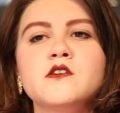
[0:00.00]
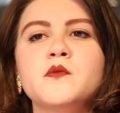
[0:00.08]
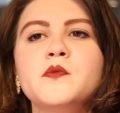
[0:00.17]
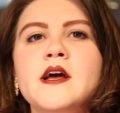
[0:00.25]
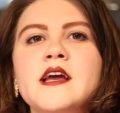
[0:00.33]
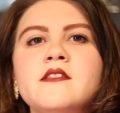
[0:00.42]
So to
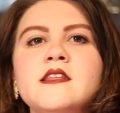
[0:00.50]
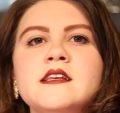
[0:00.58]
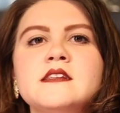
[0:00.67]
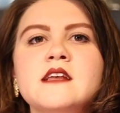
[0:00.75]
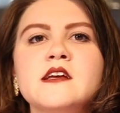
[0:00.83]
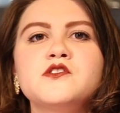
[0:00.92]
play
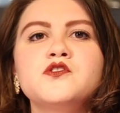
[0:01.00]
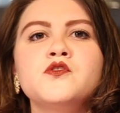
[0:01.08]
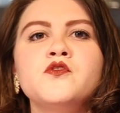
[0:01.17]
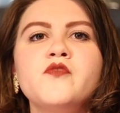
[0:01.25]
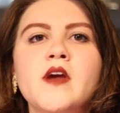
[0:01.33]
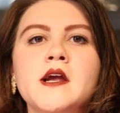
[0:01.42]
these like
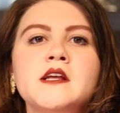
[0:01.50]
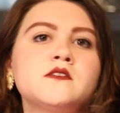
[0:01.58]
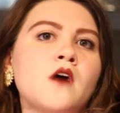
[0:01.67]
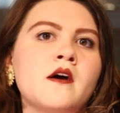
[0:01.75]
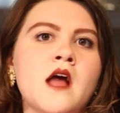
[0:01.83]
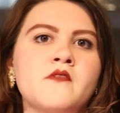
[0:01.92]
two very
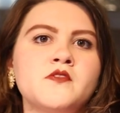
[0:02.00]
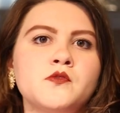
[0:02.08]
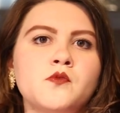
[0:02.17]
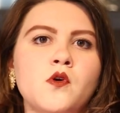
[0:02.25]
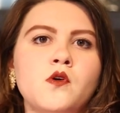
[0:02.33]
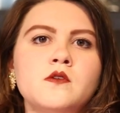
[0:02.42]
sought
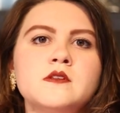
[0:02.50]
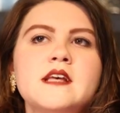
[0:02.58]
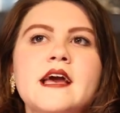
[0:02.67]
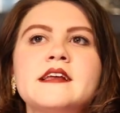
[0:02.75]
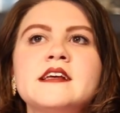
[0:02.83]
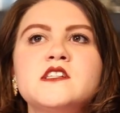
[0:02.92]
after roles
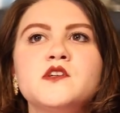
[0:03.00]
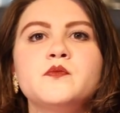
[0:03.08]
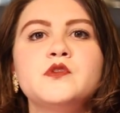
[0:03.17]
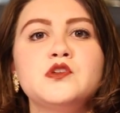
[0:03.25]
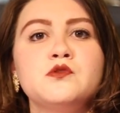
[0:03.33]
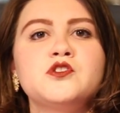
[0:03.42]
and get to
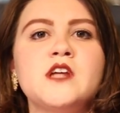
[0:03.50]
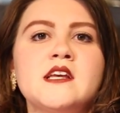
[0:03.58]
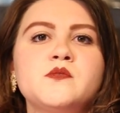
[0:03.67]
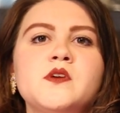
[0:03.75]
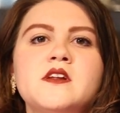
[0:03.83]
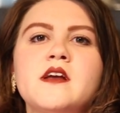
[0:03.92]
do
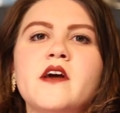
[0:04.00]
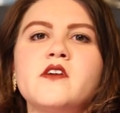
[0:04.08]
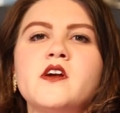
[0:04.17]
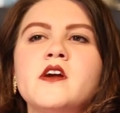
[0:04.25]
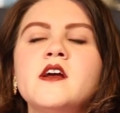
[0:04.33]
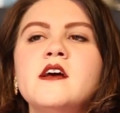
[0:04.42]
Shakespeare together